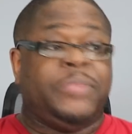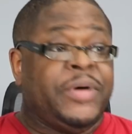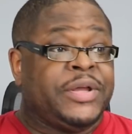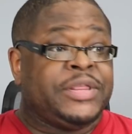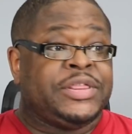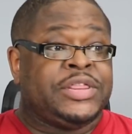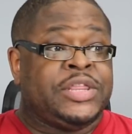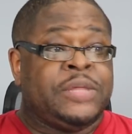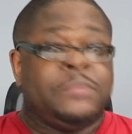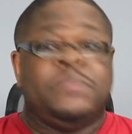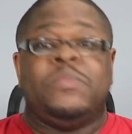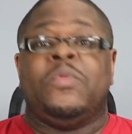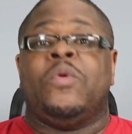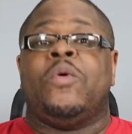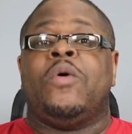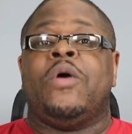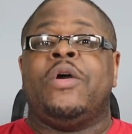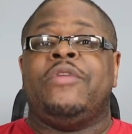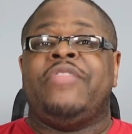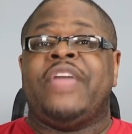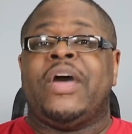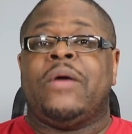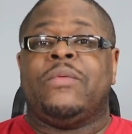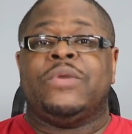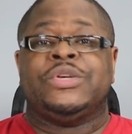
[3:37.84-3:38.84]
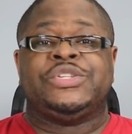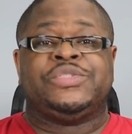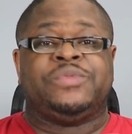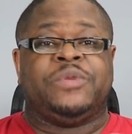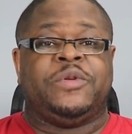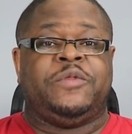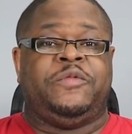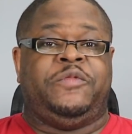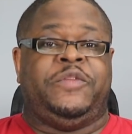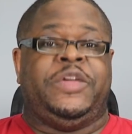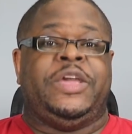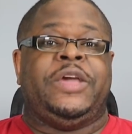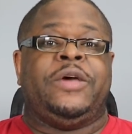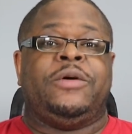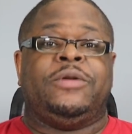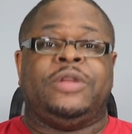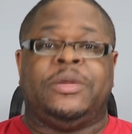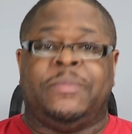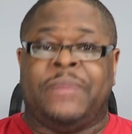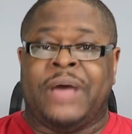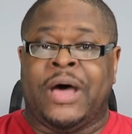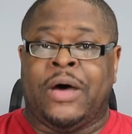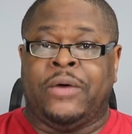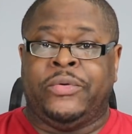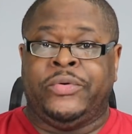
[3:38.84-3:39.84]
But the more that was revealed
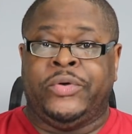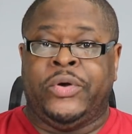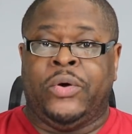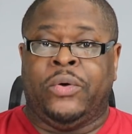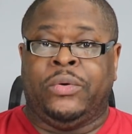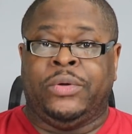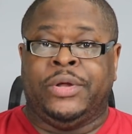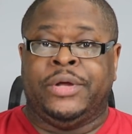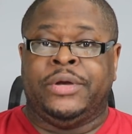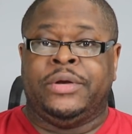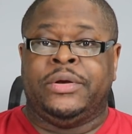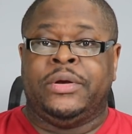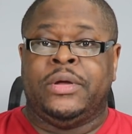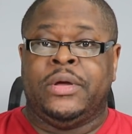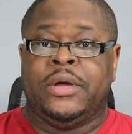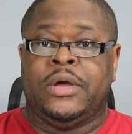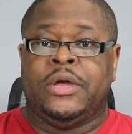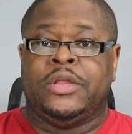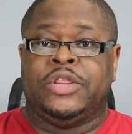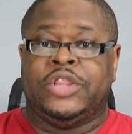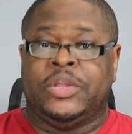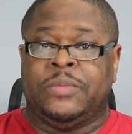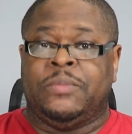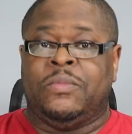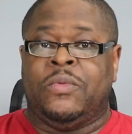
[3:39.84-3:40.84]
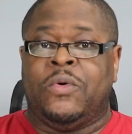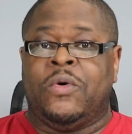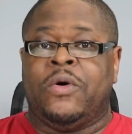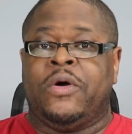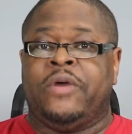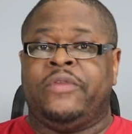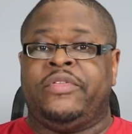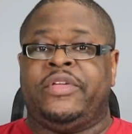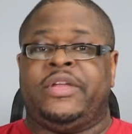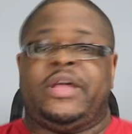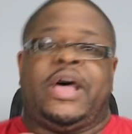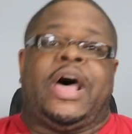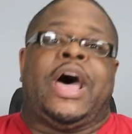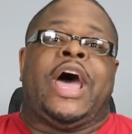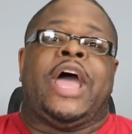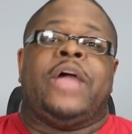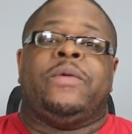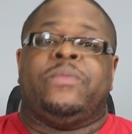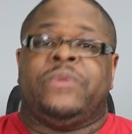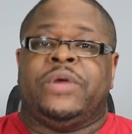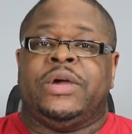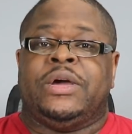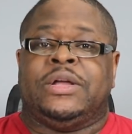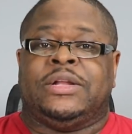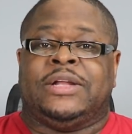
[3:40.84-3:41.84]
about Nolan, the more that I
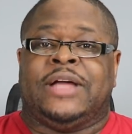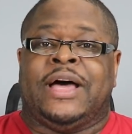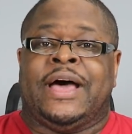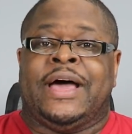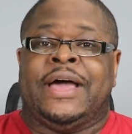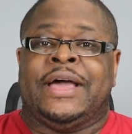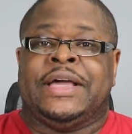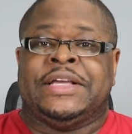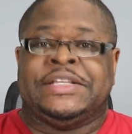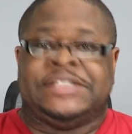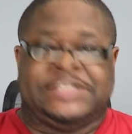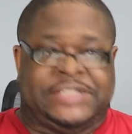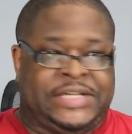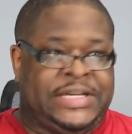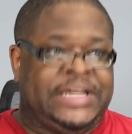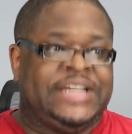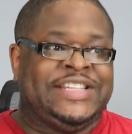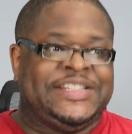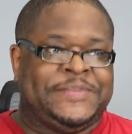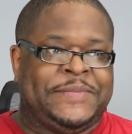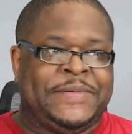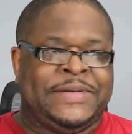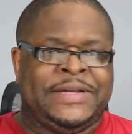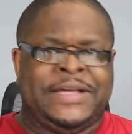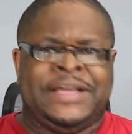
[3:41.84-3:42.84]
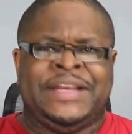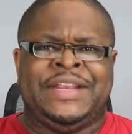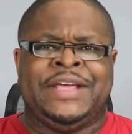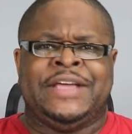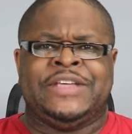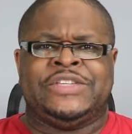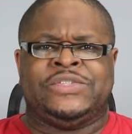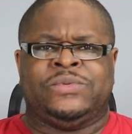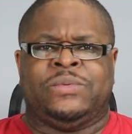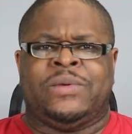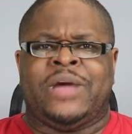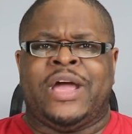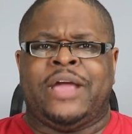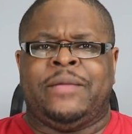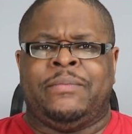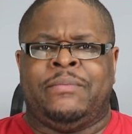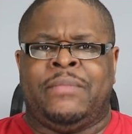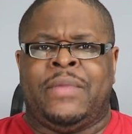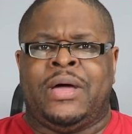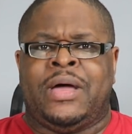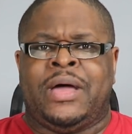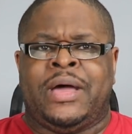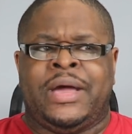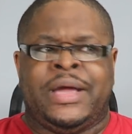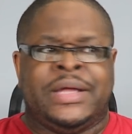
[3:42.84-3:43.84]
realized he's been in his right
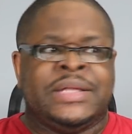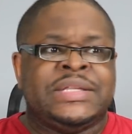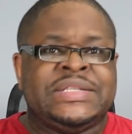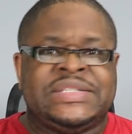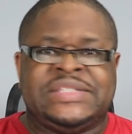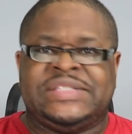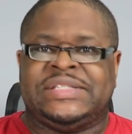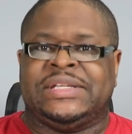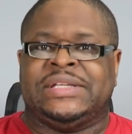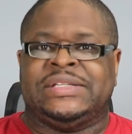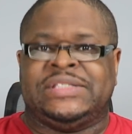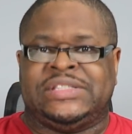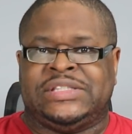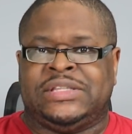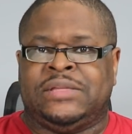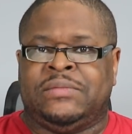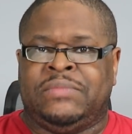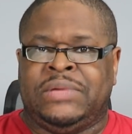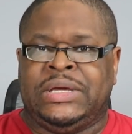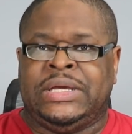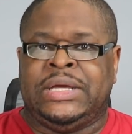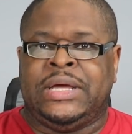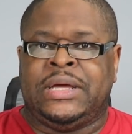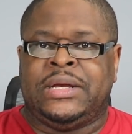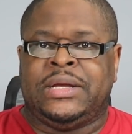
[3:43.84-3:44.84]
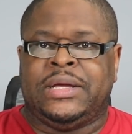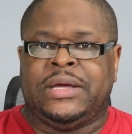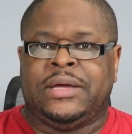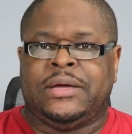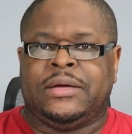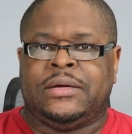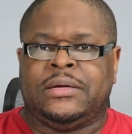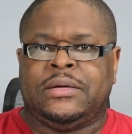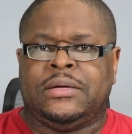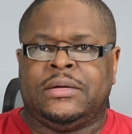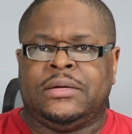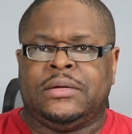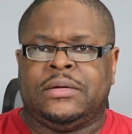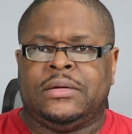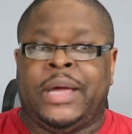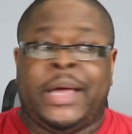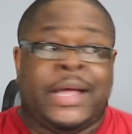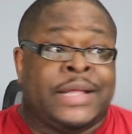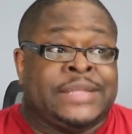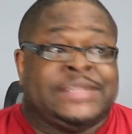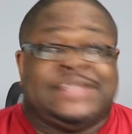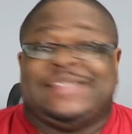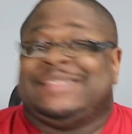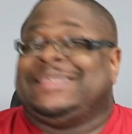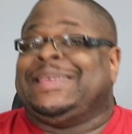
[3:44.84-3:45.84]
mind since the beginning.
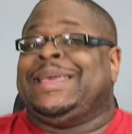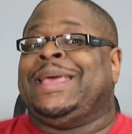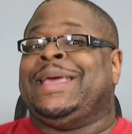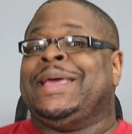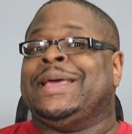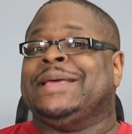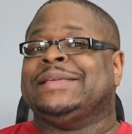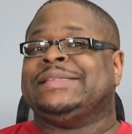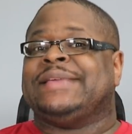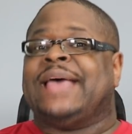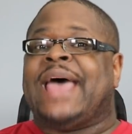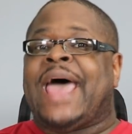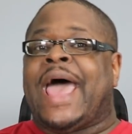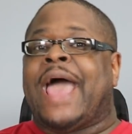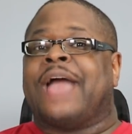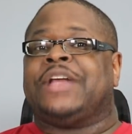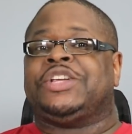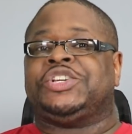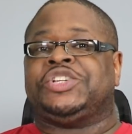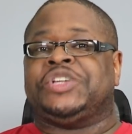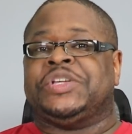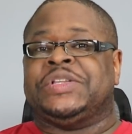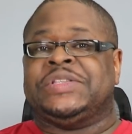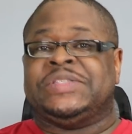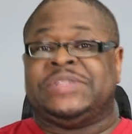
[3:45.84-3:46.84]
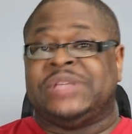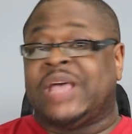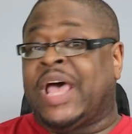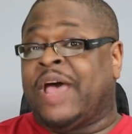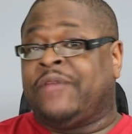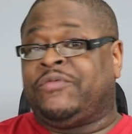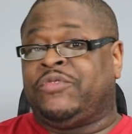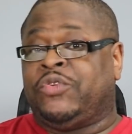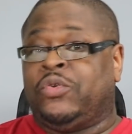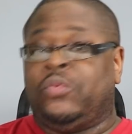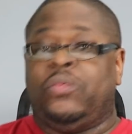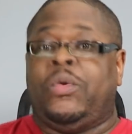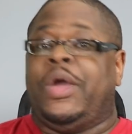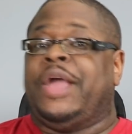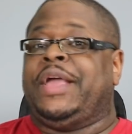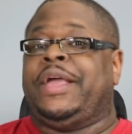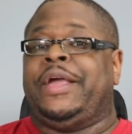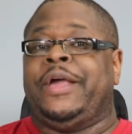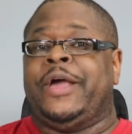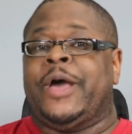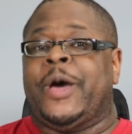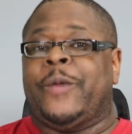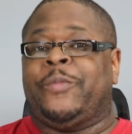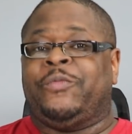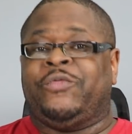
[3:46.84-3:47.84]
And seeing his actions after
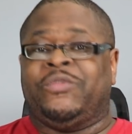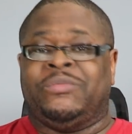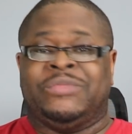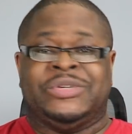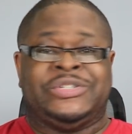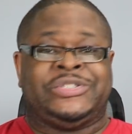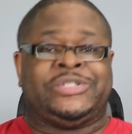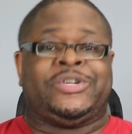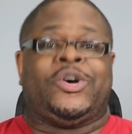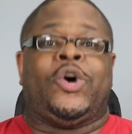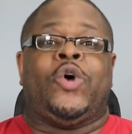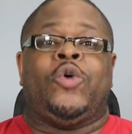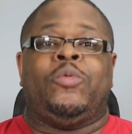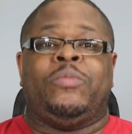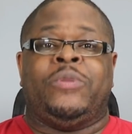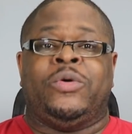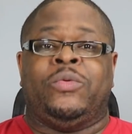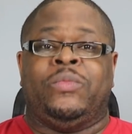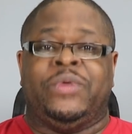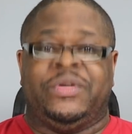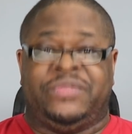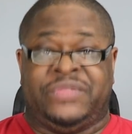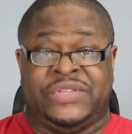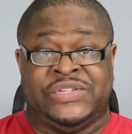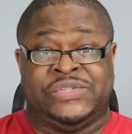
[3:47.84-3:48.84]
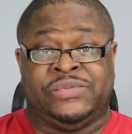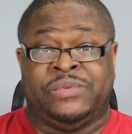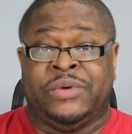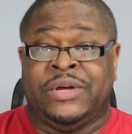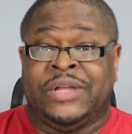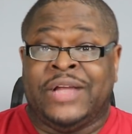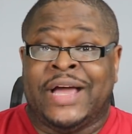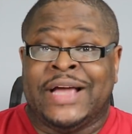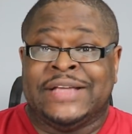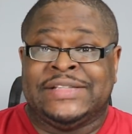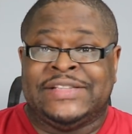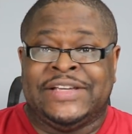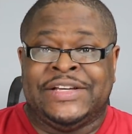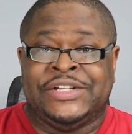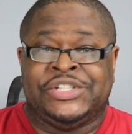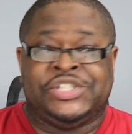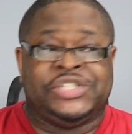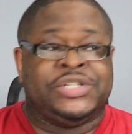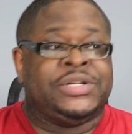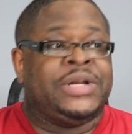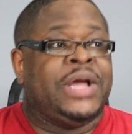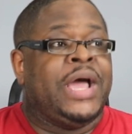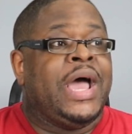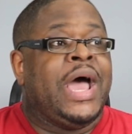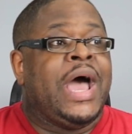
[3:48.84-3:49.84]
waking up from his coma with this
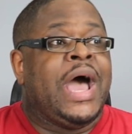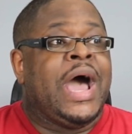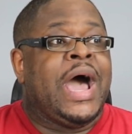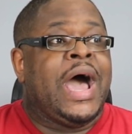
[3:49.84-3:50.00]
realization,